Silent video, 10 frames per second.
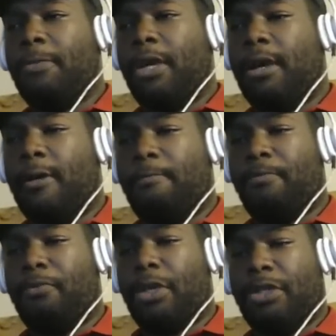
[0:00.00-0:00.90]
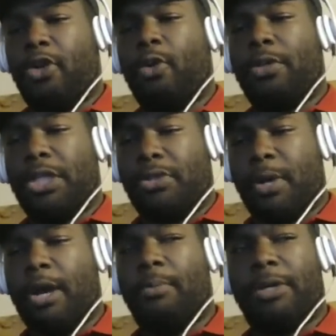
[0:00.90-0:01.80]
that they're going this
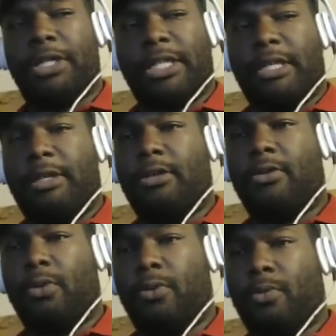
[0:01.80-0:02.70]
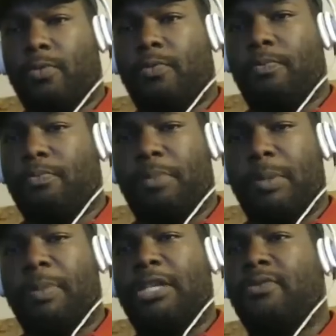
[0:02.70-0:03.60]
route, because I think it'll be
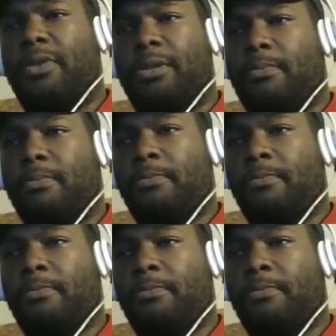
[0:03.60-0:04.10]
best for them.